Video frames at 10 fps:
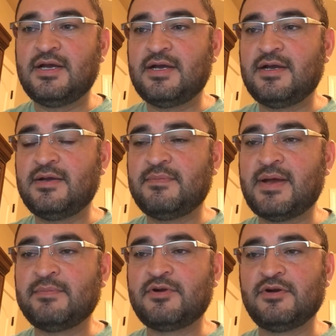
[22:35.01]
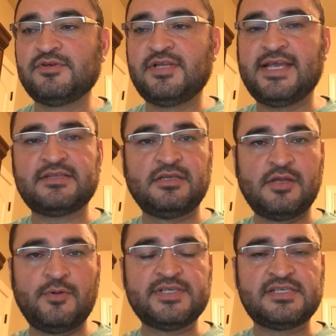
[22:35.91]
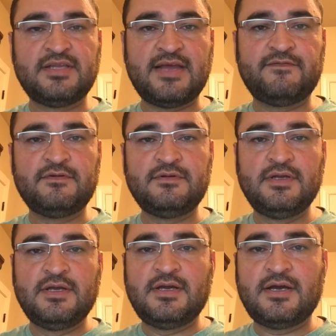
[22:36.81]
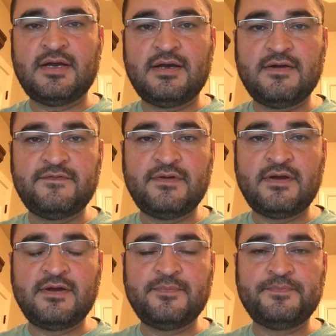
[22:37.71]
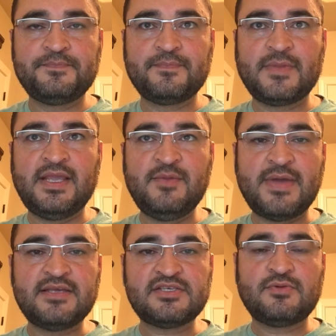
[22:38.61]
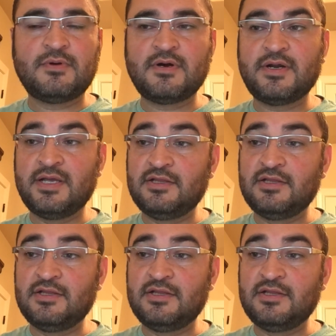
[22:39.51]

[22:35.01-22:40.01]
I'm currently at the lowest level of eBay store.